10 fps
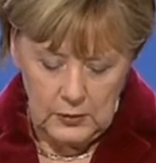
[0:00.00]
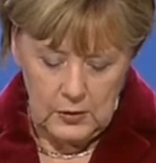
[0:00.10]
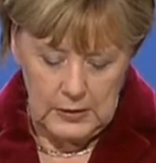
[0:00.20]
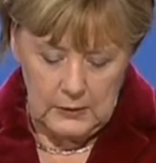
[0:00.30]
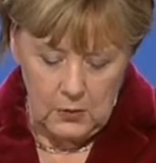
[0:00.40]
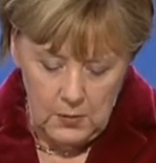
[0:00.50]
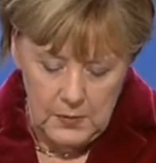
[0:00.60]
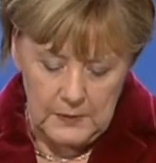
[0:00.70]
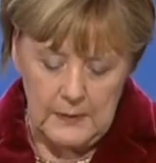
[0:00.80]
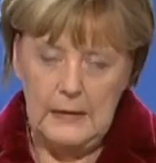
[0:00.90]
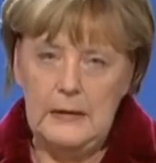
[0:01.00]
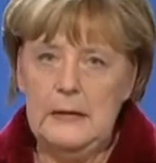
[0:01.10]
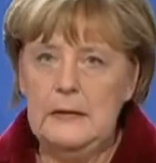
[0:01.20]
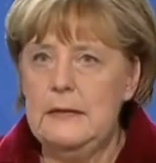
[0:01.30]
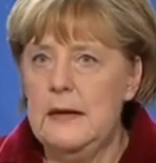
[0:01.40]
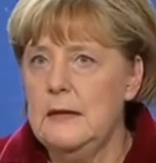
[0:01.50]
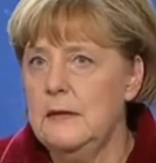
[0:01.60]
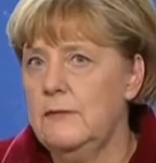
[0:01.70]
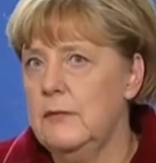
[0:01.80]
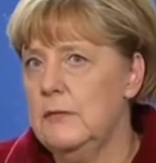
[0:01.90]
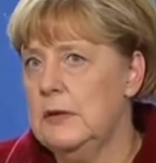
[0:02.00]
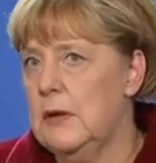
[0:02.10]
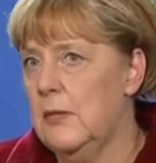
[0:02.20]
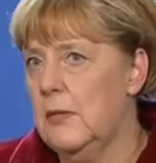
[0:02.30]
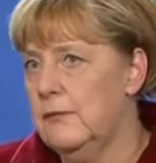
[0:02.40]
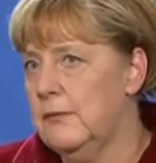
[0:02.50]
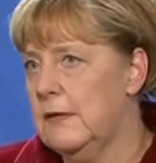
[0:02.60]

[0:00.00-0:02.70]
but have not been completed.